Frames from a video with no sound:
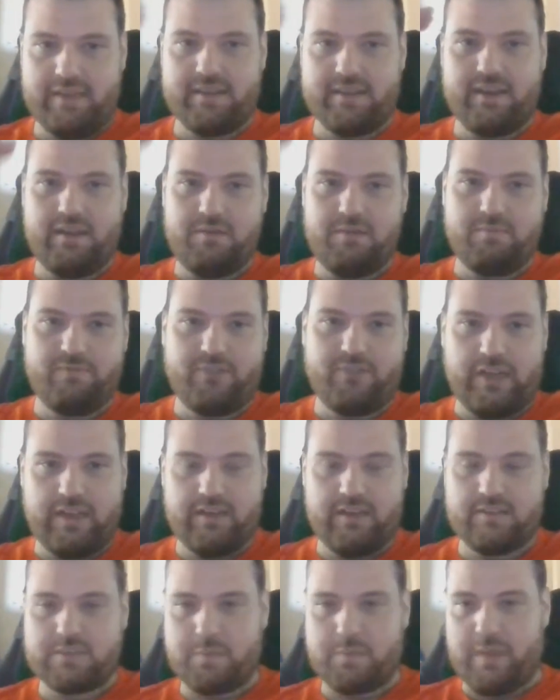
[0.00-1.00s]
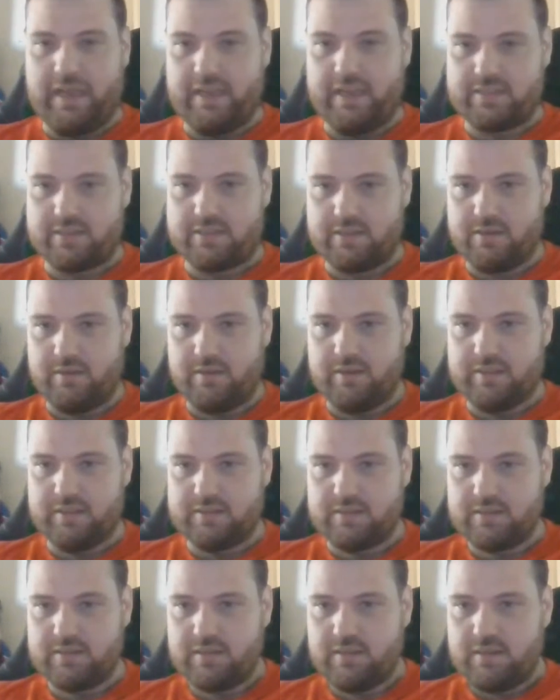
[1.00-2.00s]
any fucking splash or
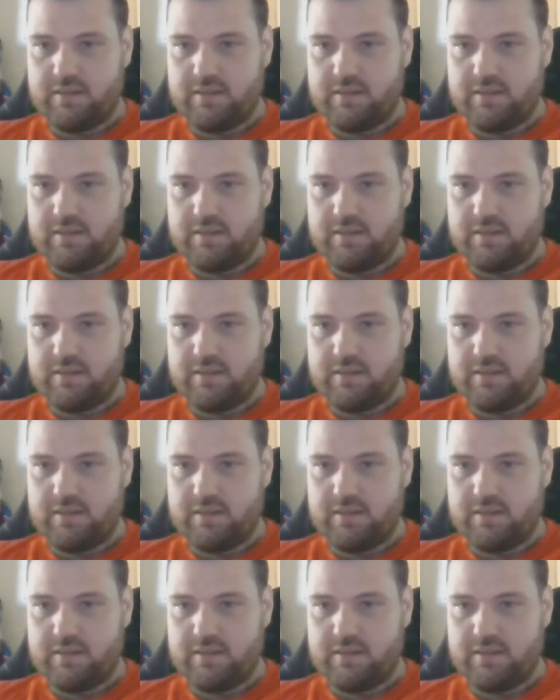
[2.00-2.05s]
noise.